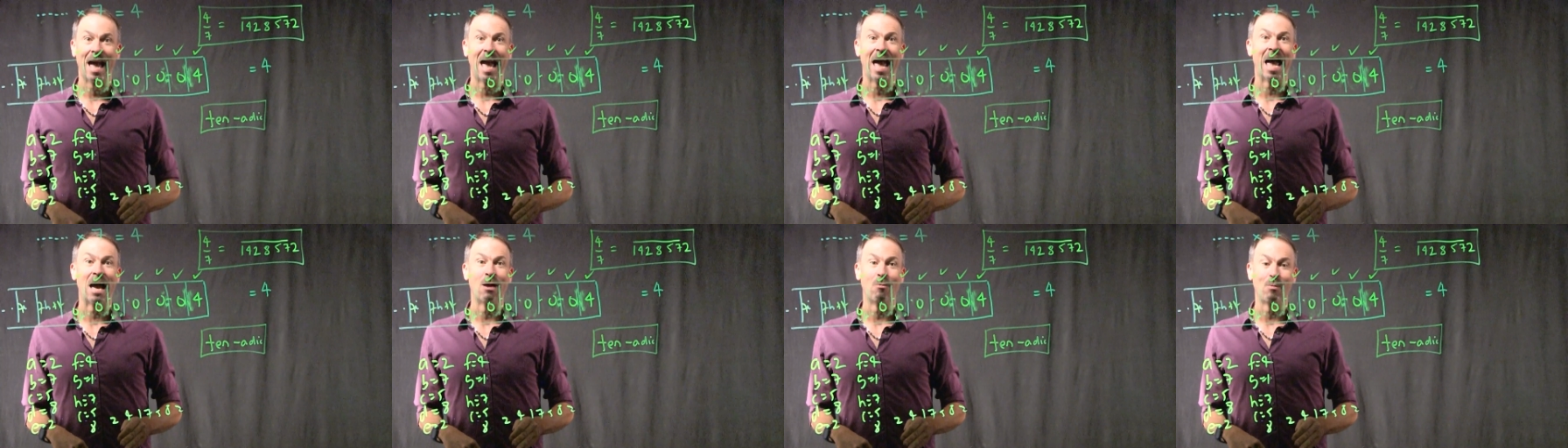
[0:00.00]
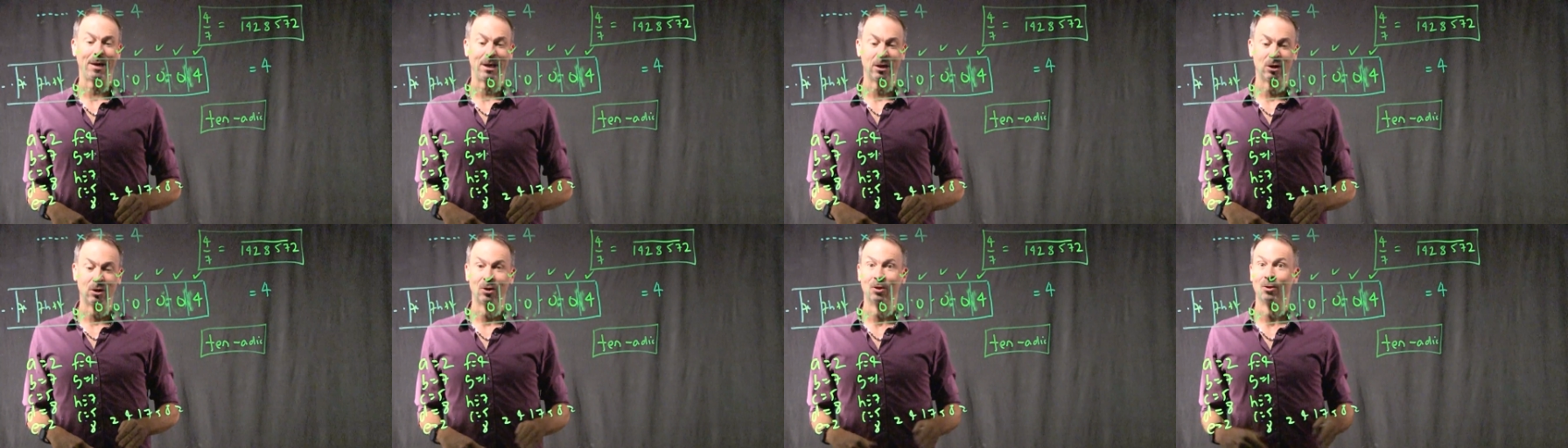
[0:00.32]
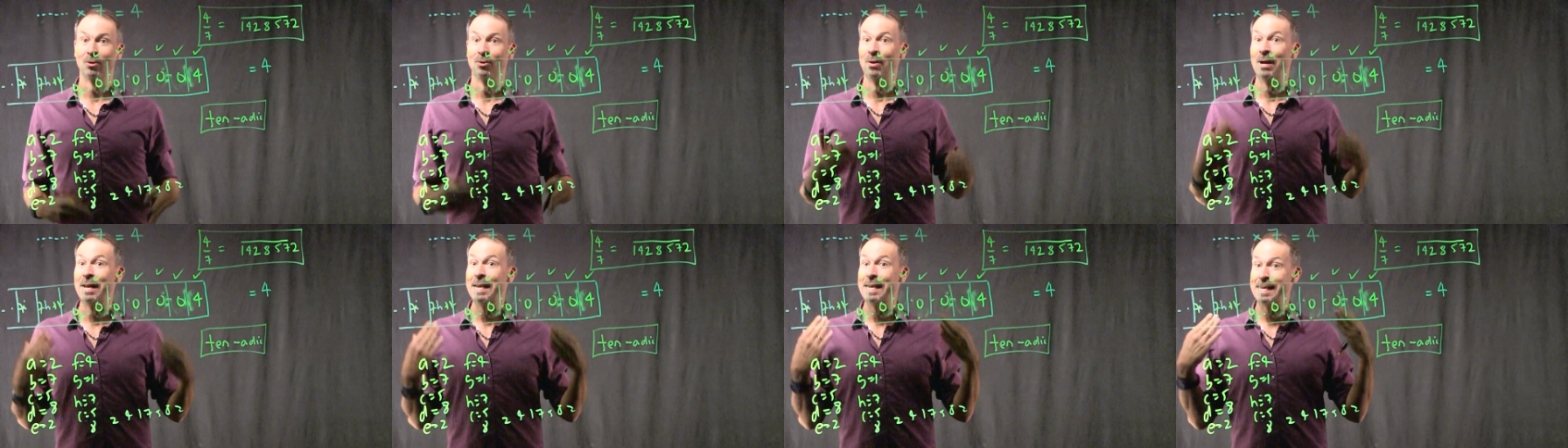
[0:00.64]
And we can
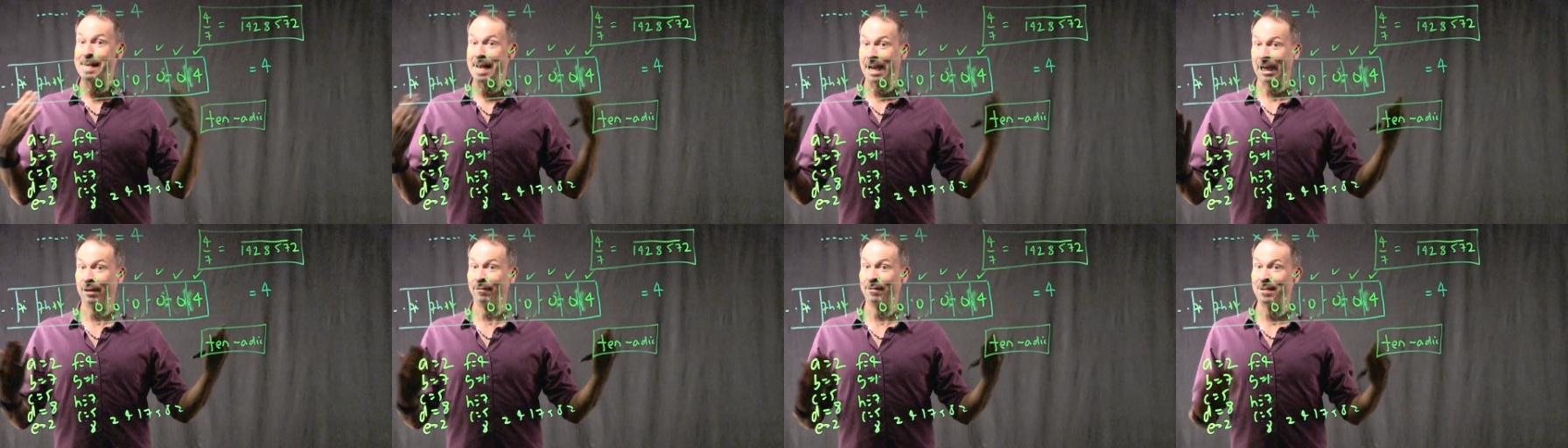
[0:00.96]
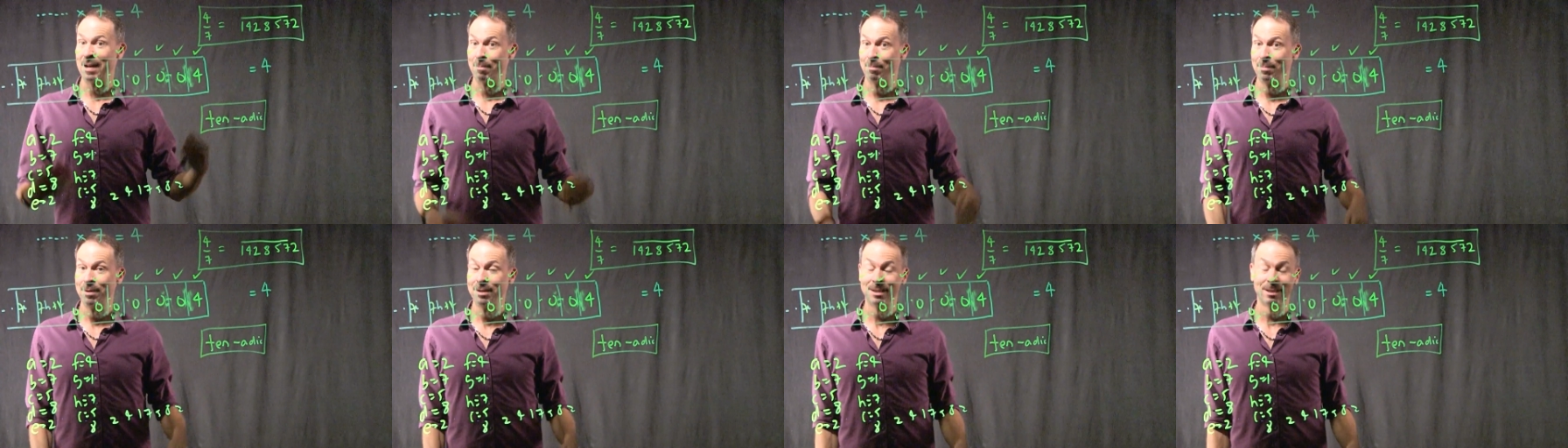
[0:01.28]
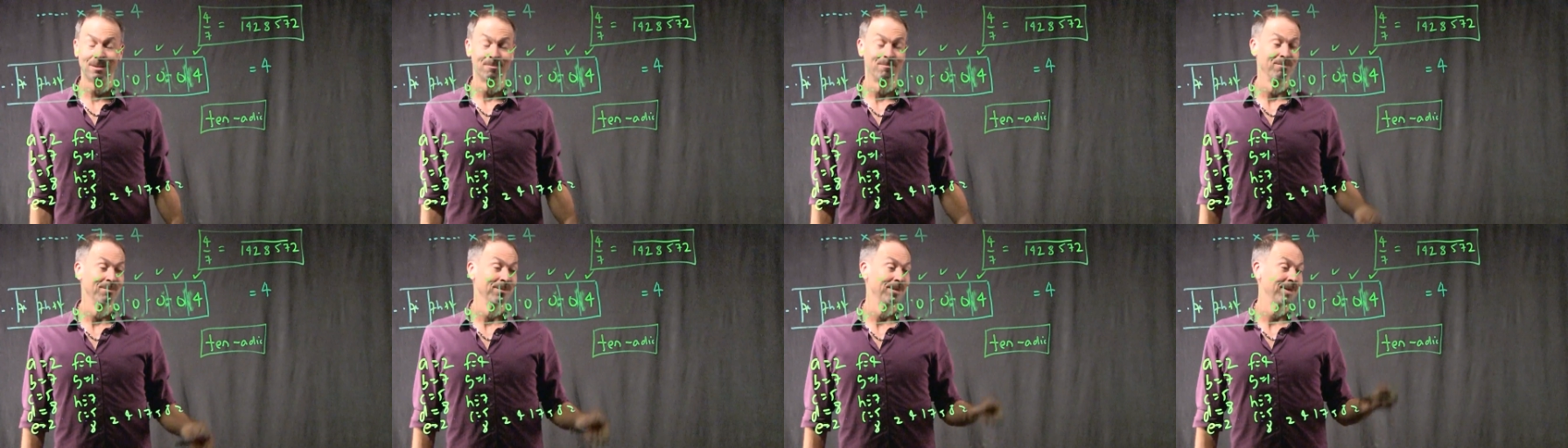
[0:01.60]
do negative
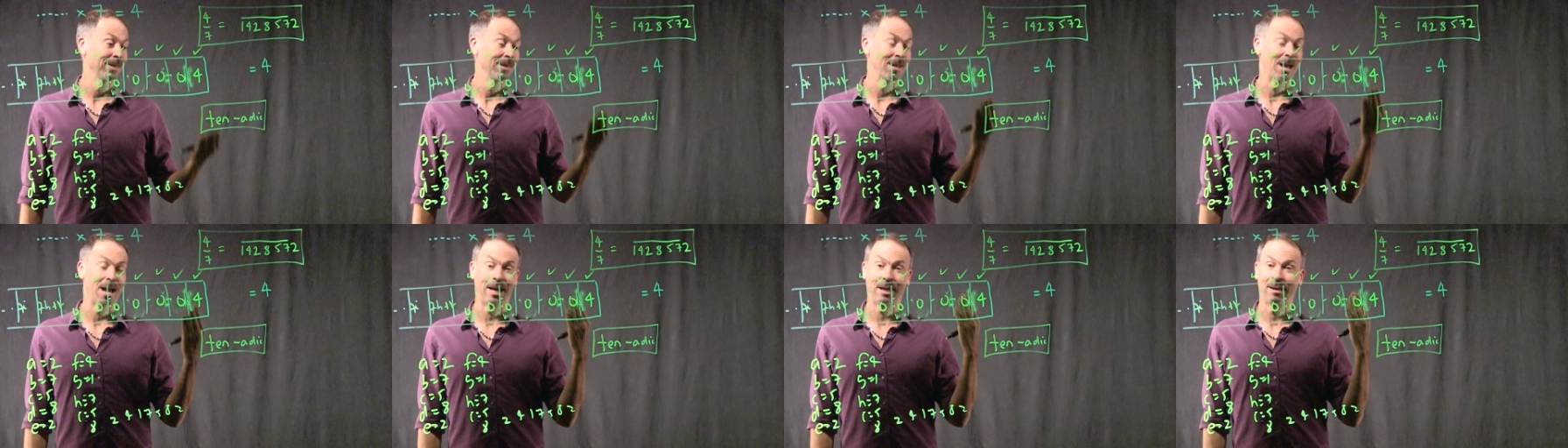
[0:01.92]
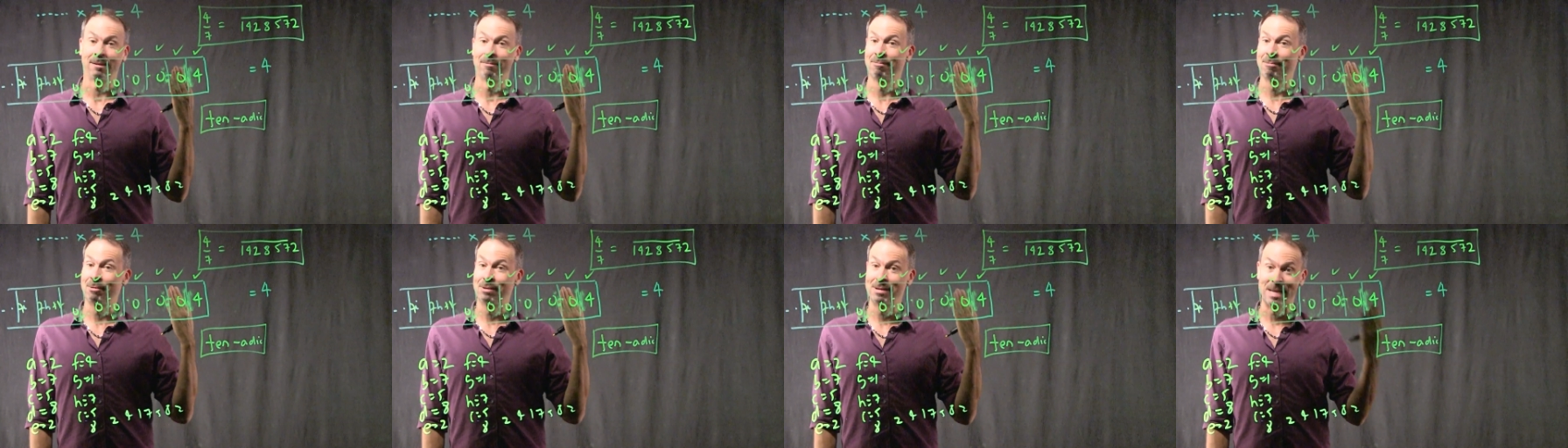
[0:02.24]
numbers, like